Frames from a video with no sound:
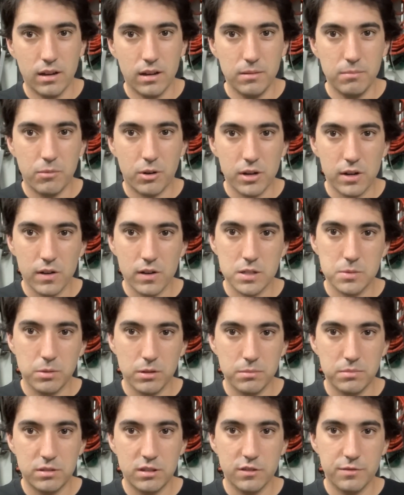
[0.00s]
more noticeable
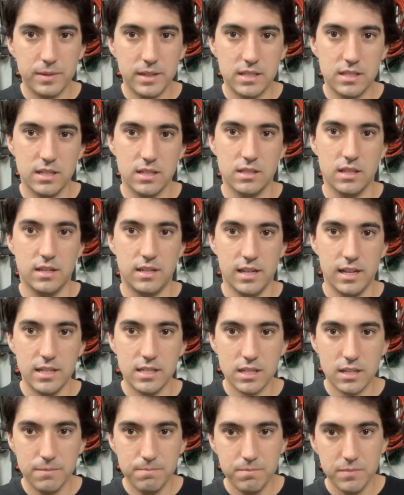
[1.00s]
improvements is the disc
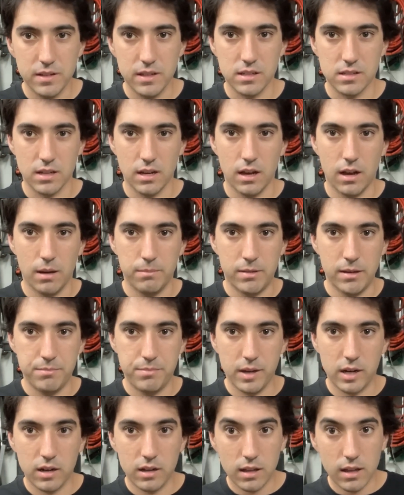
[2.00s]
is a bit
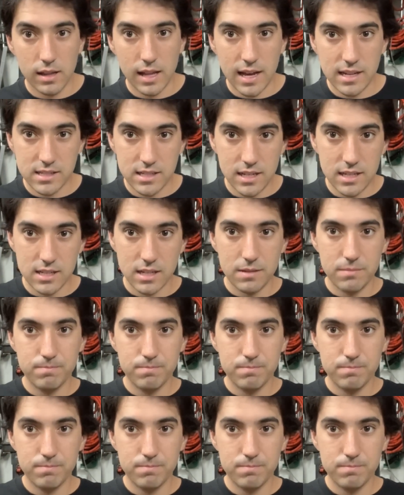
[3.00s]
bigger than last season.